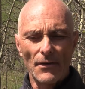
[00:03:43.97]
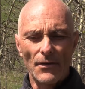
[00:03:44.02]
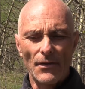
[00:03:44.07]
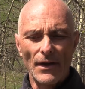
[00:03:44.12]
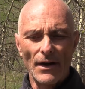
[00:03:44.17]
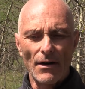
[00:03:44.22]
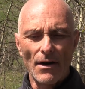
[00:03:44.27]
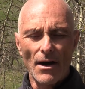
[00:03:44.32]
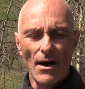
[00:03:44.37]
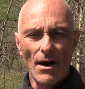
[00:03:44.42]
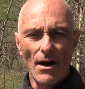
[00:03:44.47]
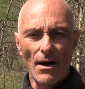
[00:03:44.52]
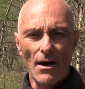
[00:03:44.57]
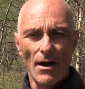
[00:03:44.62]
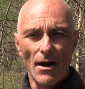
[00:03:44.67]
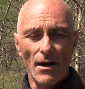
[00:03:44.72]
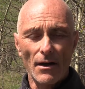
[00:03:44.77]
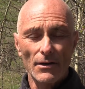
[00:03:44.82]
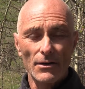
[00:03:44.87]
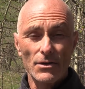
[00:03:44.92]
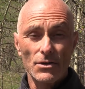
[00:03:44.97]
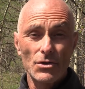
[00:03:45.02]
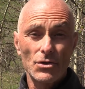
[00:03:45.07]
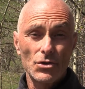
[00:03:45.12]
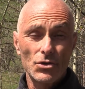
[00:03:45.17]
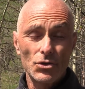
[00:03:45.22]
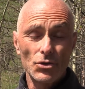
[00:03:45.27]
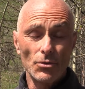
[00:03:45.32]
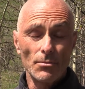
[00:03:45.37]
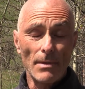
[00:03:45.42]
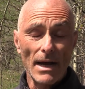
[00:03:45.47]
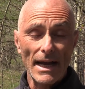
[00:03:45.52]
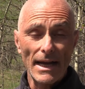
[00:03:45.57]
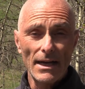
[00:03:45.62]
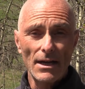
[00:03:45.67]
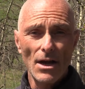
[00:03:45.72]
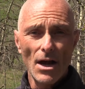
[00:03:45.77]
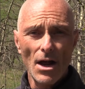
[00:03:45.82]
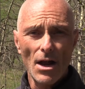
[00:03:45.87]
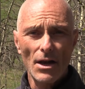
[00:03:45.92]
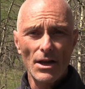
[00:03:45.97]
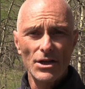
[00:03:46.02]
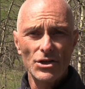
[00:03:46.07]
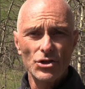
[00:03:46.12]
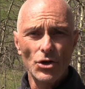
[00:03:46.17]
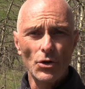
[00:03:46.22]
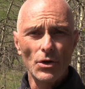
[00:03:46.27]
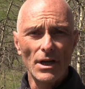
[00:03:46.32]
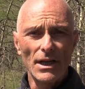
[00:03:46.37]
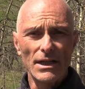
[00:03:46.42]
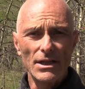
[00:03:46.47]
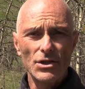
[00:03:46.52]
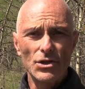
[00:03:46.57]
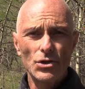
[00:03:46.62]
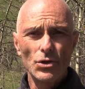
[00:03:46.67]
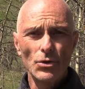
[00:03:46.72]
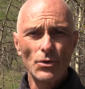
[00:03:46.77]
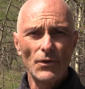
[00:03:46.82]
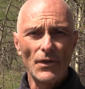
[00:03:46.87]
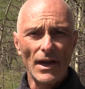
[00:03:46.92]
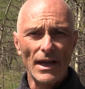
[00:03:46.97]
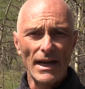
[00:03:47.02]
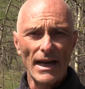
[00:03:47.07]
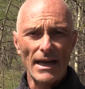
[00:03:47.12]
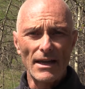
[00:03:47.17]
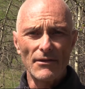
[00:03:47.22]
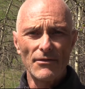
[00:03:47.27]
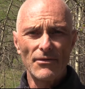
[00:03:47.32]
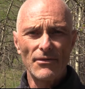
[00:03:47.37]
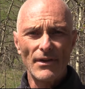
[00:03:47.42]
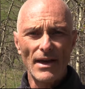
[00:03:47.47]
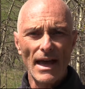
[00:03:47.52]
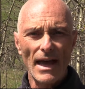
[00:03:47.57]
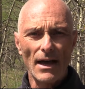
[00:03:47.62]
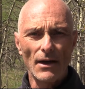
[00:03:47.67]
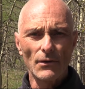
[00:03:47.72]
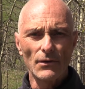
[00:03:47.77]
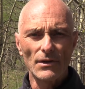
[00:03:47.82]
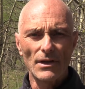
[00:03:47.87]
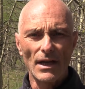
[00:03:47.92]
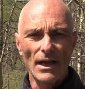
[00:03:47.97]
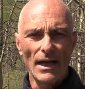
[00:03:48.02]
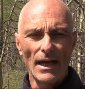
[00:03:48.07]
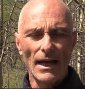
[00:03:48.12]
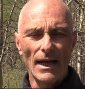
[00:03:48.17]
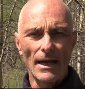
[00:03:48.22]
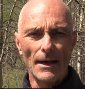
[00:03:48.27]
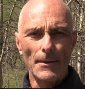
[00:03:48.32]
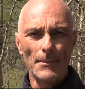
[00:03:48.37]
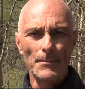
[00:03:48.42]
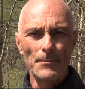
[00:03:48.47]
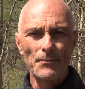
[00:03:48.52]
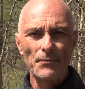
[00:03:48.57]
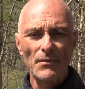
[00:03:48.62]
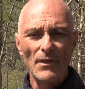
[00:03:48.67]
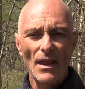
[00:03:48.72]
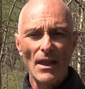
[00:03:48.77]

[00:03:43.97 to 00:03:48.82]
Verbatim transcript: There are, to my knowledge, only two that I found um,